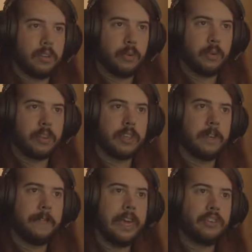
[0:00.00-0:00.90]
So we're just
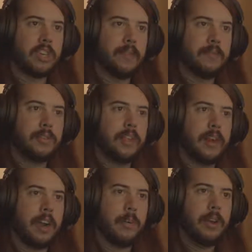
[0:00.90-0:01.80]
gonna fast travel to the
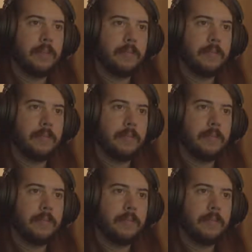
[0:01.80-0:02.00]
highway.